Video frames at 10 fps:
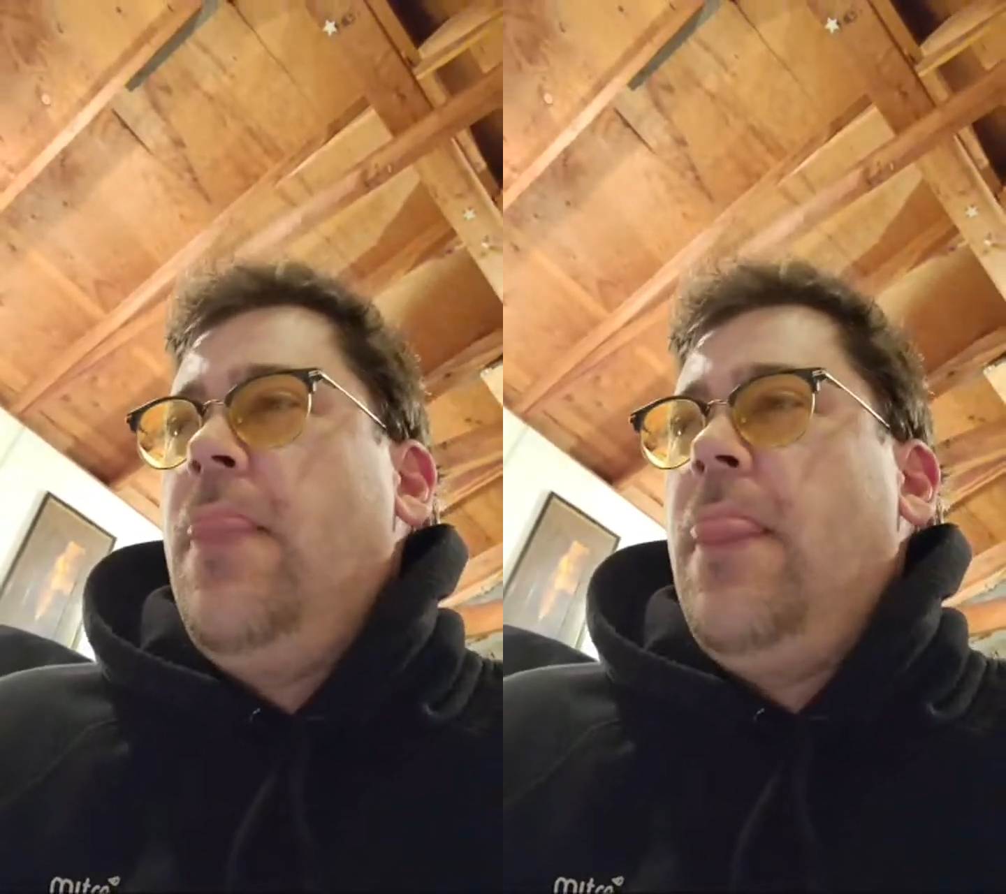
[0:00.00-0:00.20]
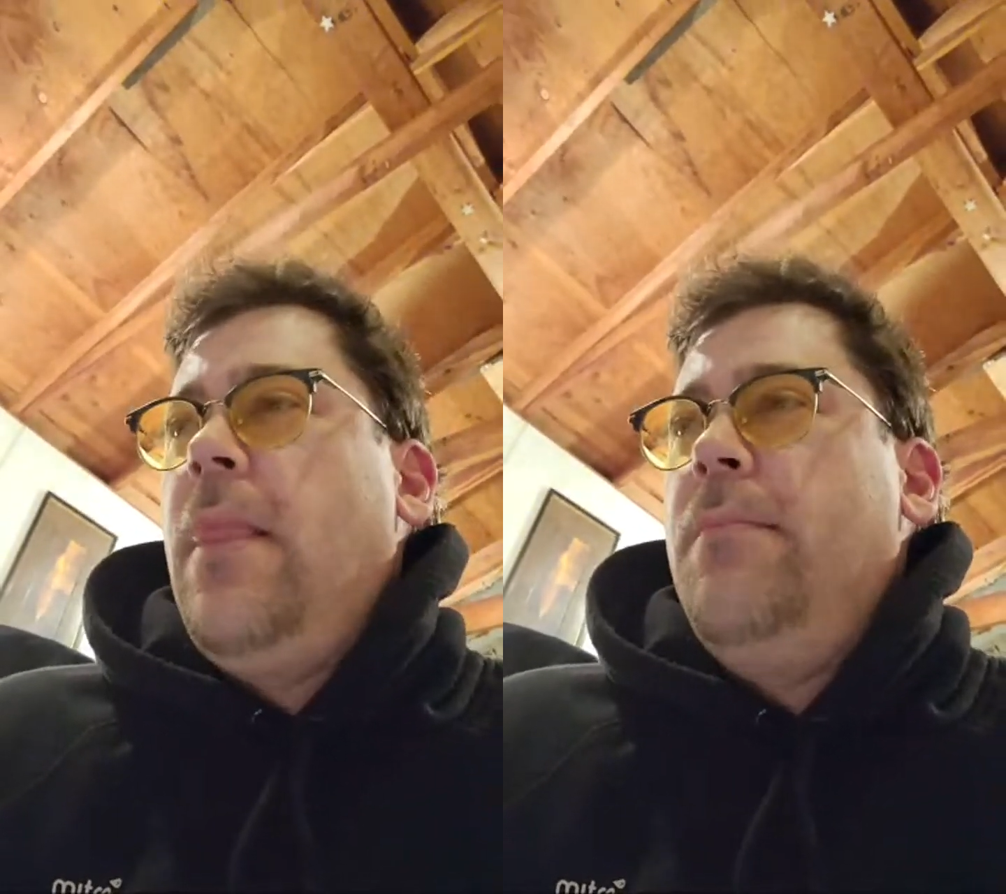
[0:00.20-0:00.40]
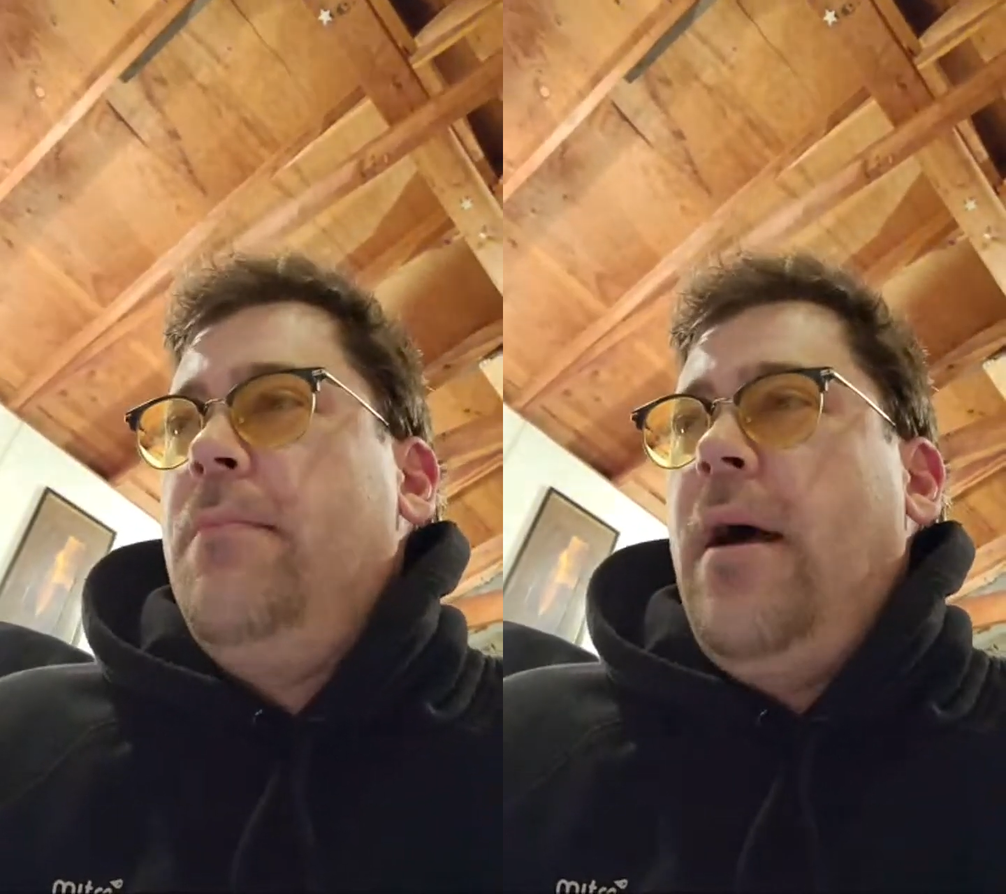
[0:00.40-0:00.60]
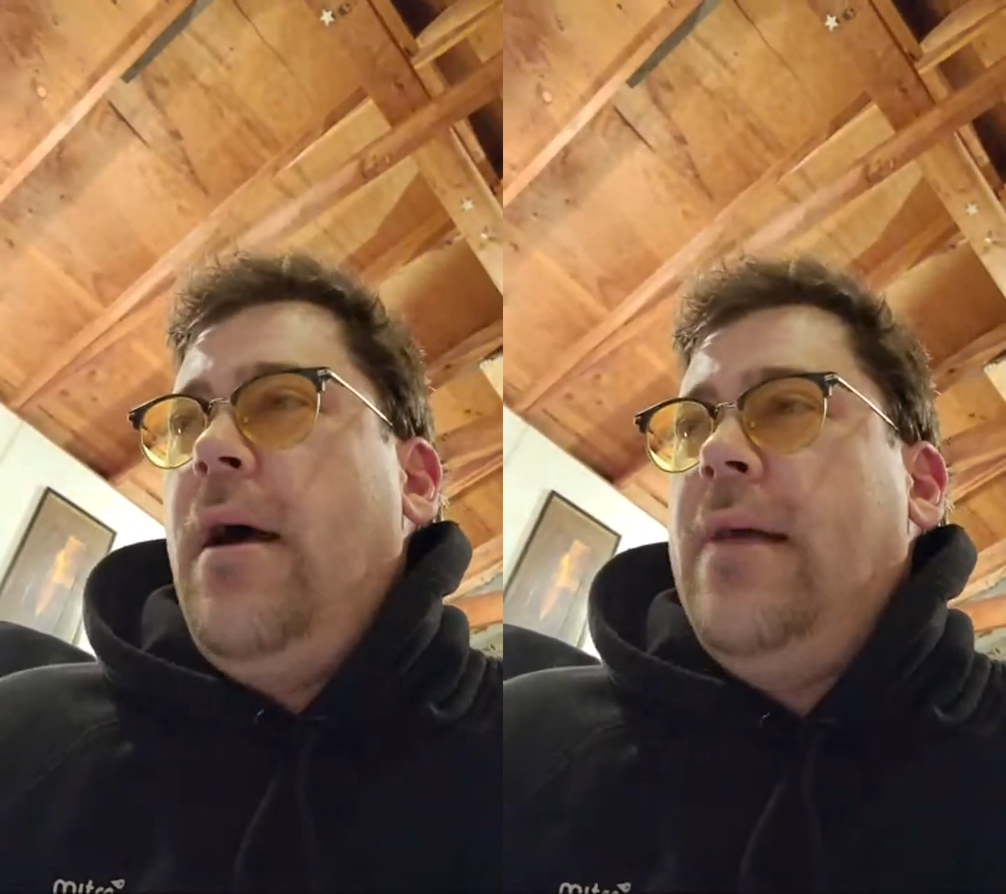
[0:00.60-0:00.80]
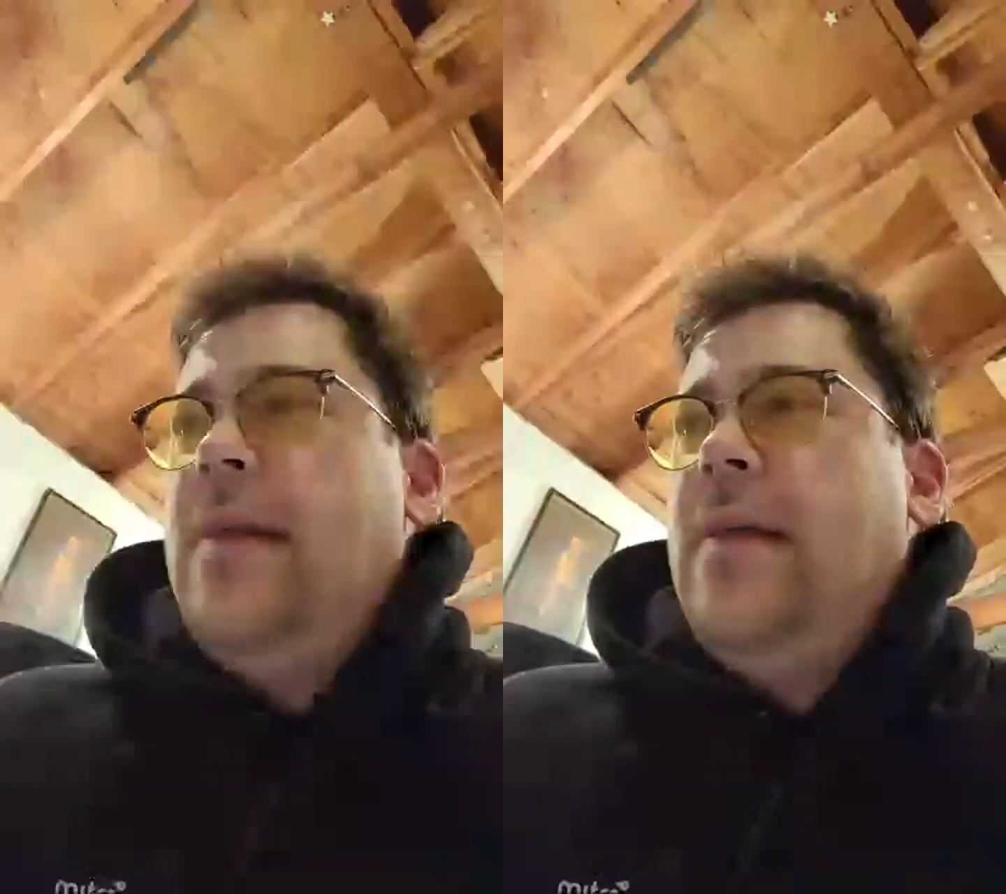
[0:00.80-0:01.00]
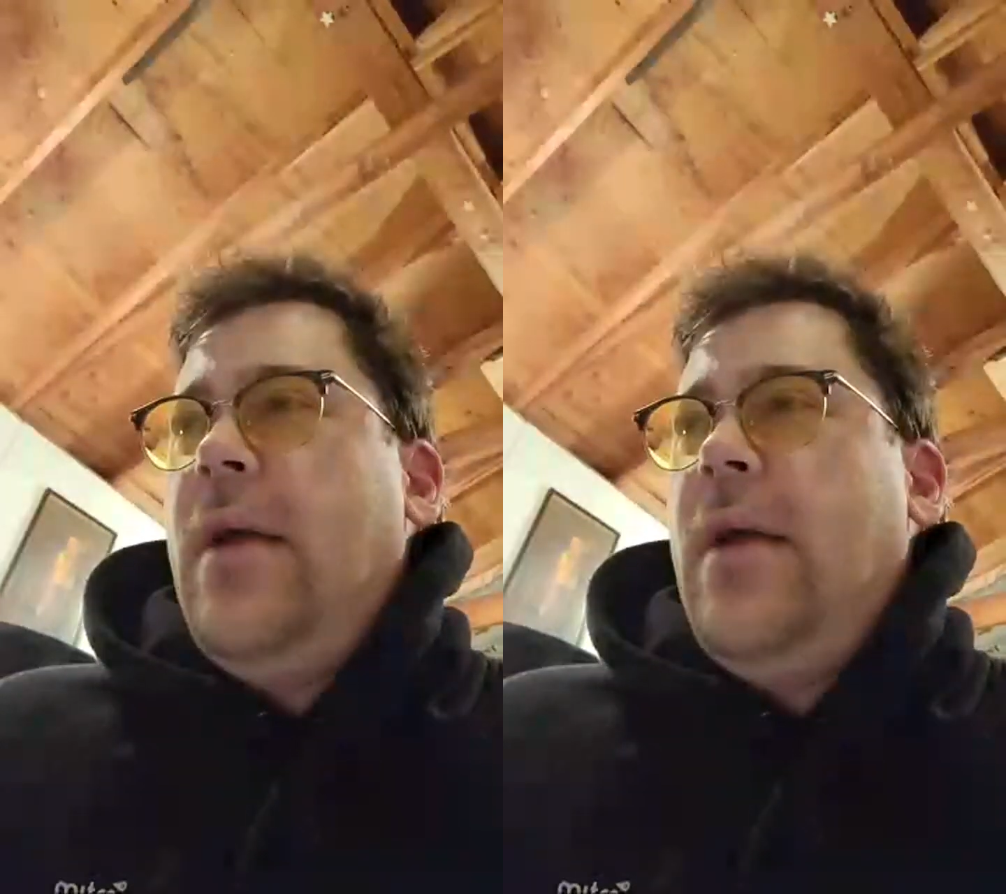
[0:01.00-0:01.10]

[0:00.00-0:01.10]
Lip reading: But as I